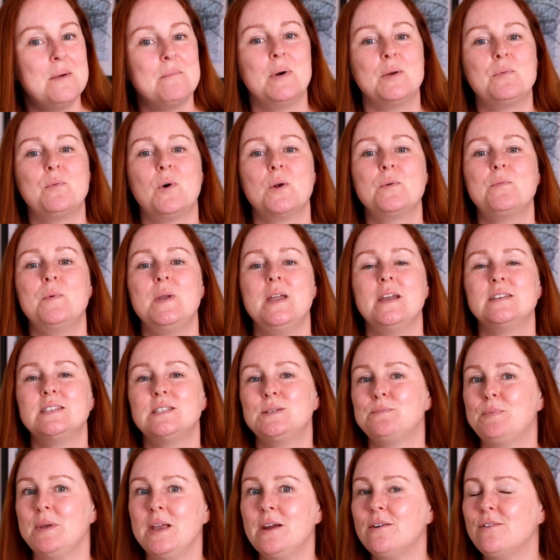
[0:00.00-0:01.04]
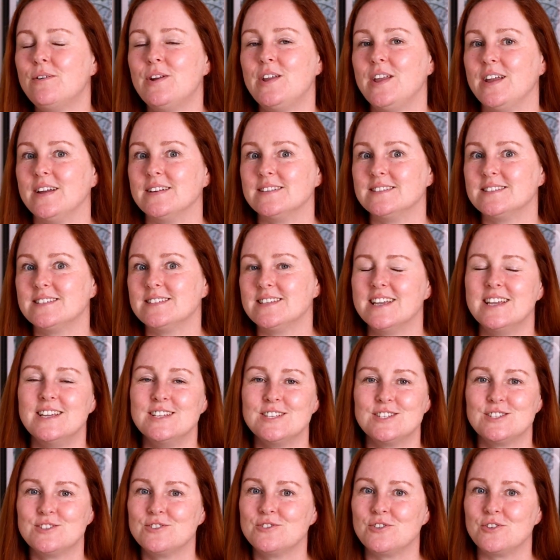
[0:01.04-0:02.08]
But what we experience
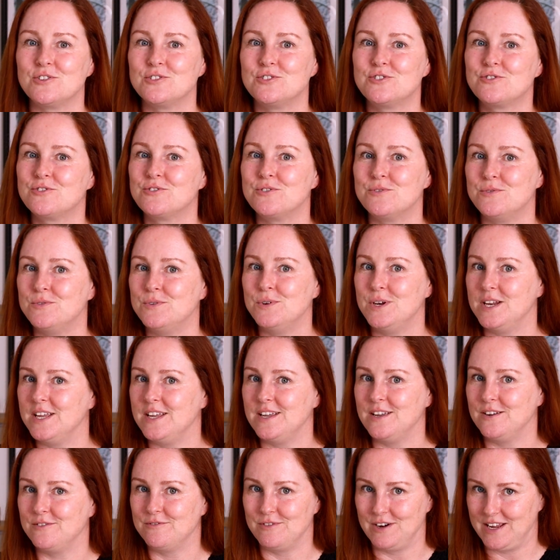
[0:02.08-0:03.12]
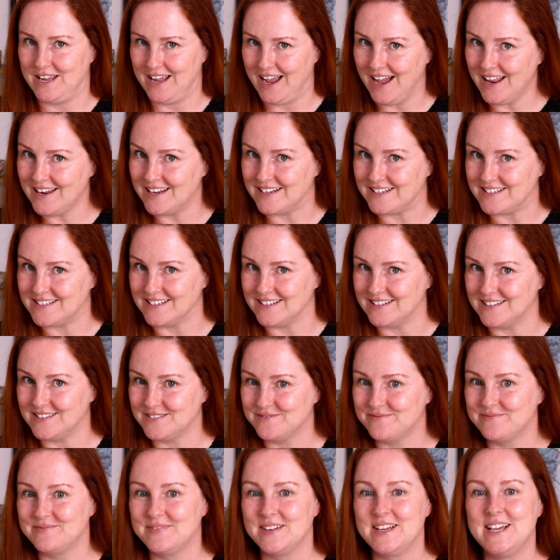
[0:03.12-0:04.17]
is not truly
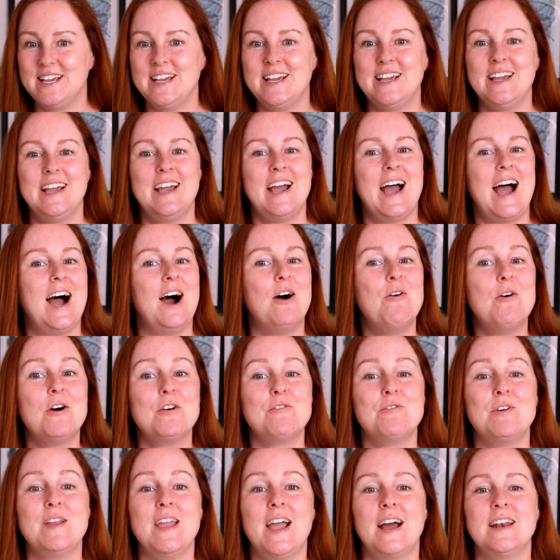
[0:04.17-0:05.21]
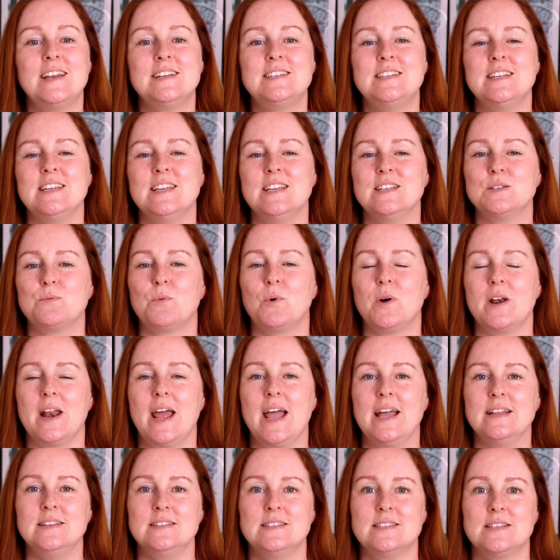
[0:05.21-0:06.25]
reality. Our reality is what
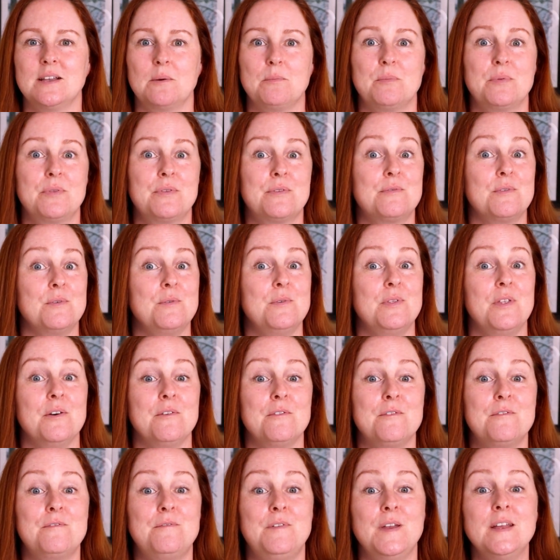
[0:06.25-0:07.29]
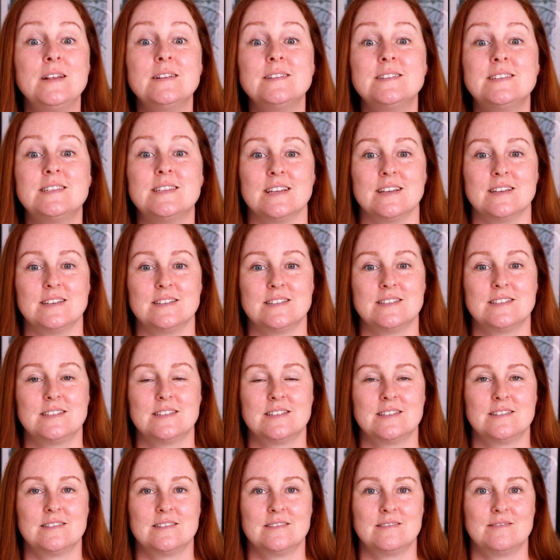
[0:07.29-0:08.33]
ends up through the
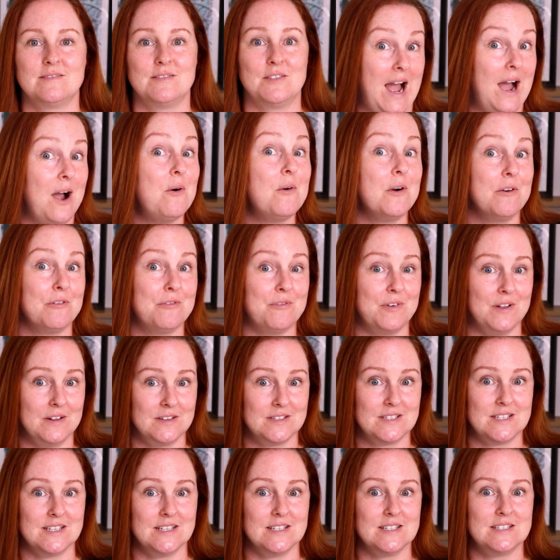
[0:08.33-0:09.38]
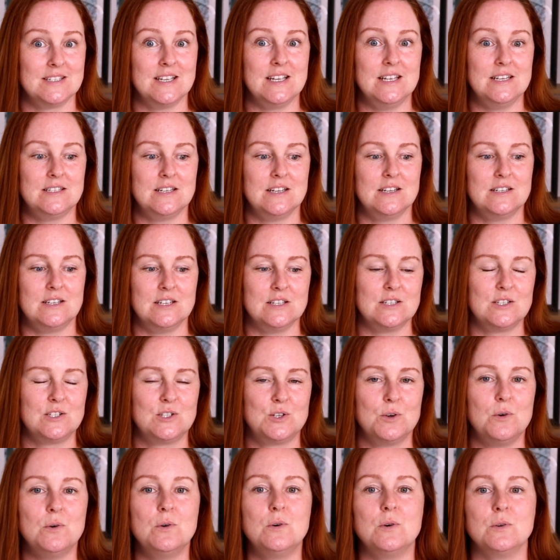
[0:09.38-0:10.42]
filters. Our filters. It
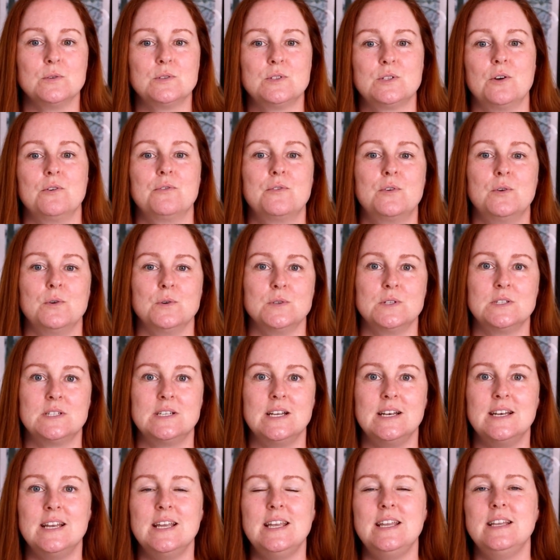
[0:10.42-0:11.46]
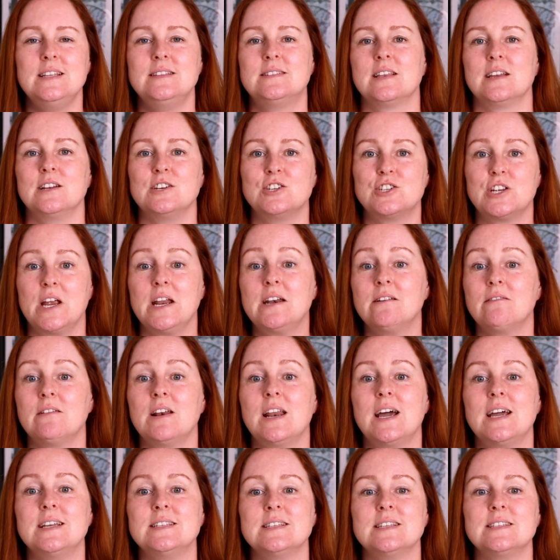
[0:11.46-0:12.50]
distorts, of course, deletes and
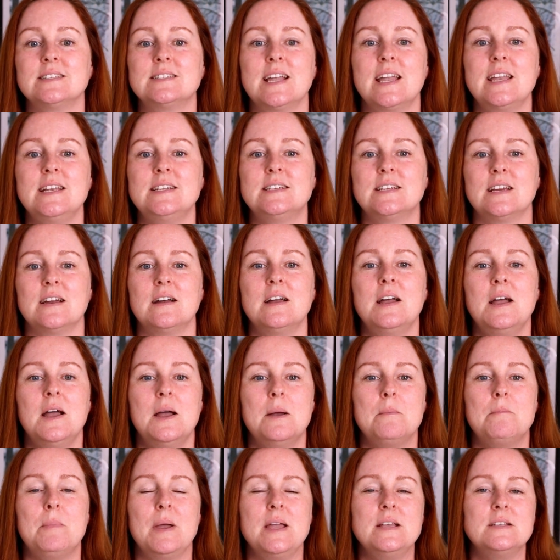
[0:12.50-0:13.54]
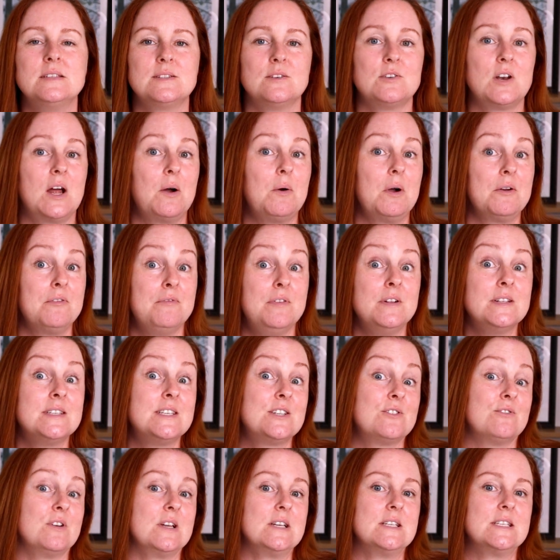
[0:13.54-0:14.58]
generalizes data based on our
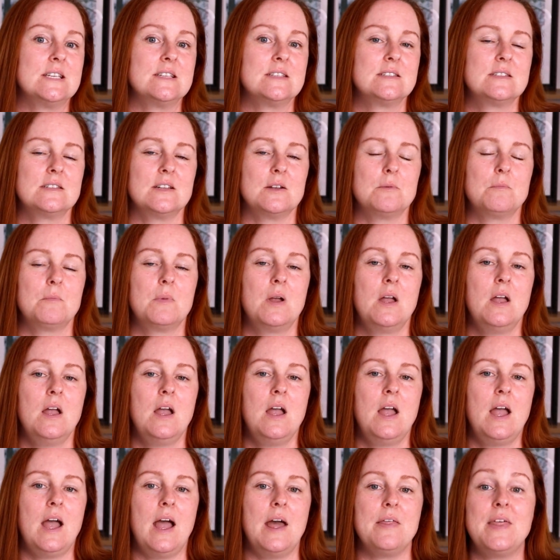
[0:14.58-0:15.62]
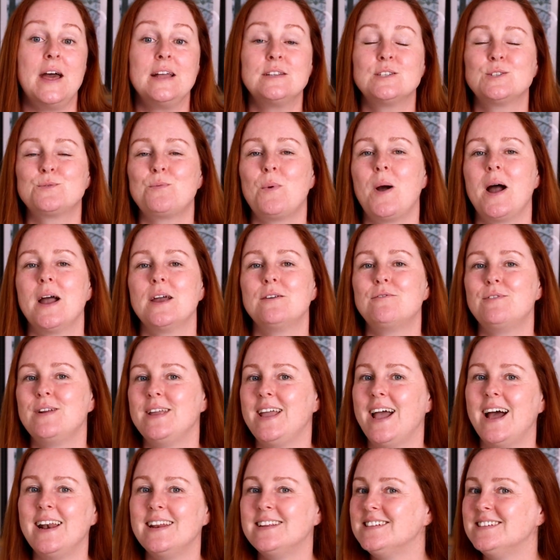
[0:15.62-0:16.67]
filtering system. And that's why
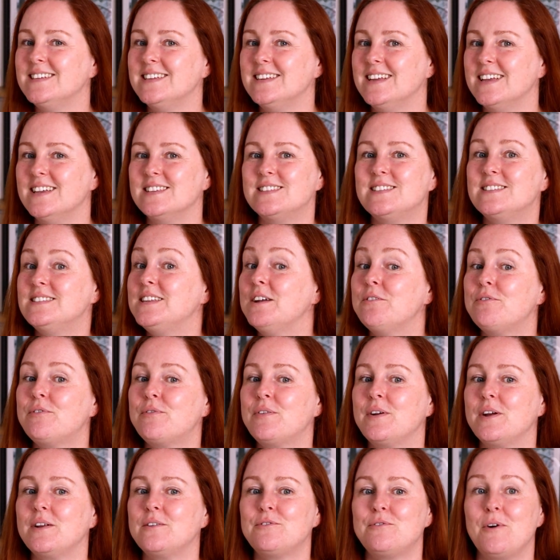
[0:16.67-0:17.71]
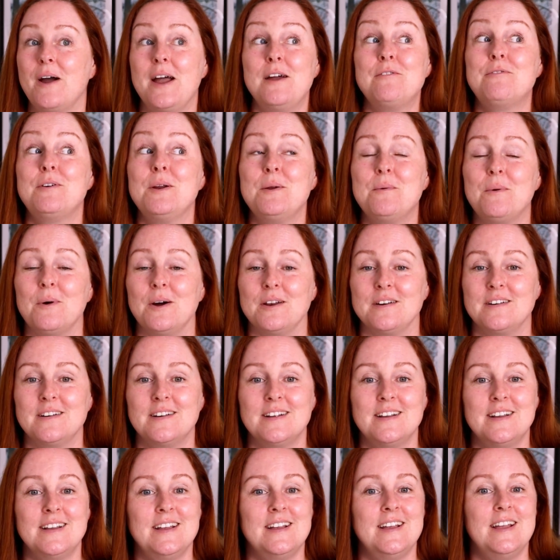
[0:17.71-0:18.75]
reality is different for everyone.
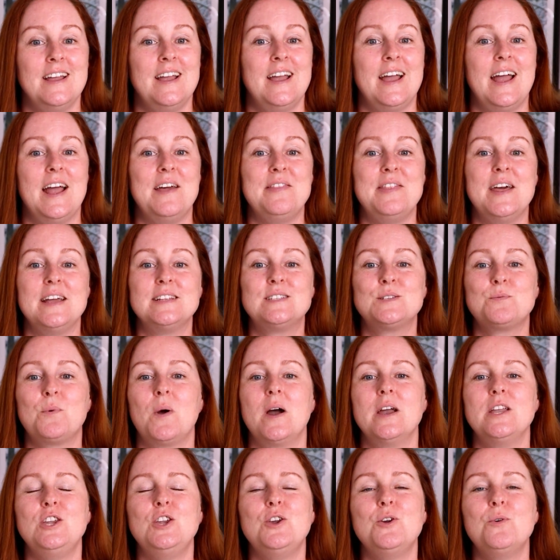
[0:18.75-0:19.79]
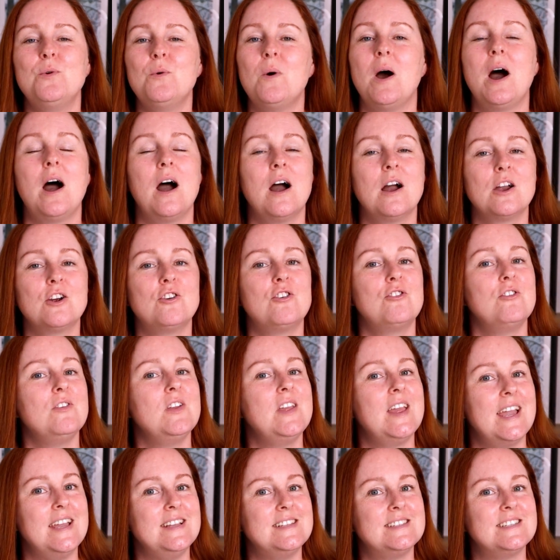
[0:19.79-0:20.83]
And that's why you are
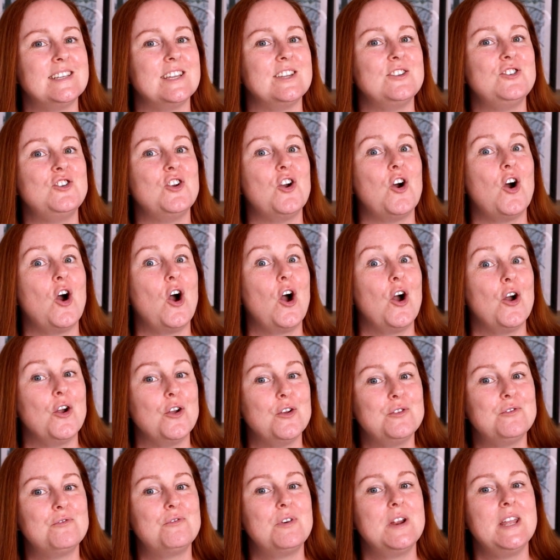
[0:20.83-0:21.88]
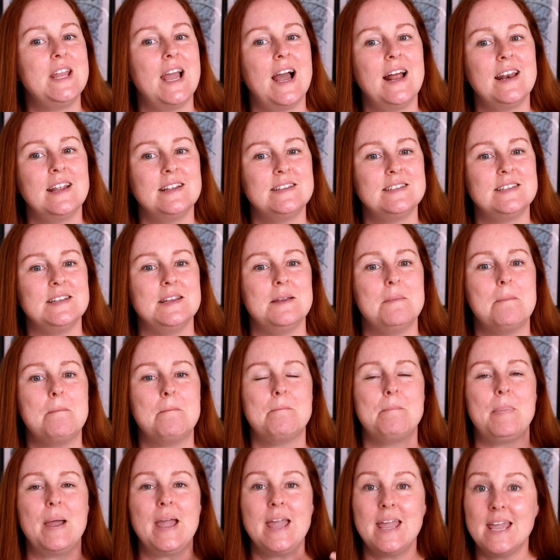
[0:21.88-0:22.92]
creating your own reality
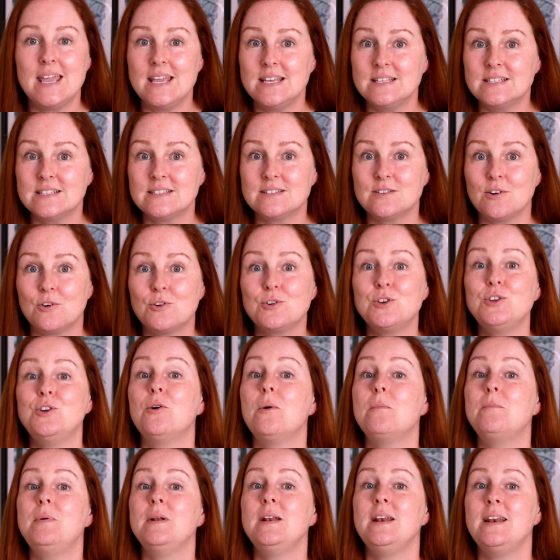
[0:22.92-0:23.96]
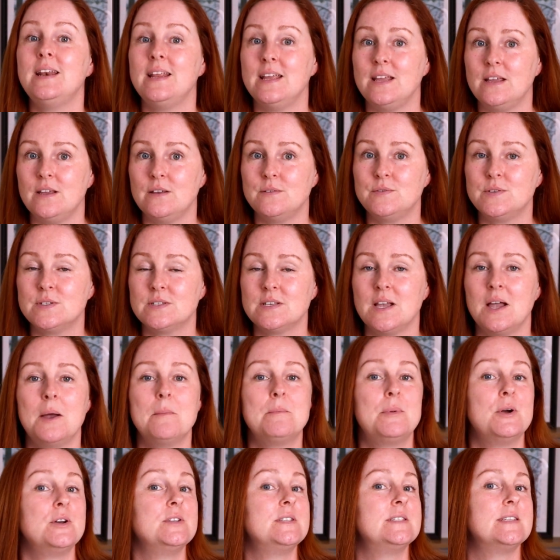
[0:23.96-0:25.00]
based on your beliefs,
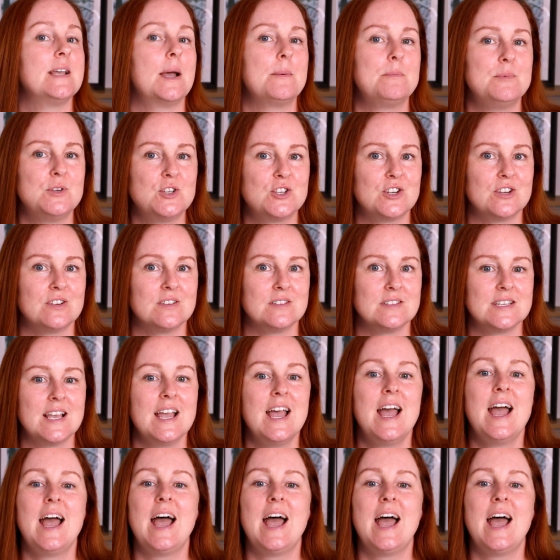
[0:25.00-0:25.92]
perceptions,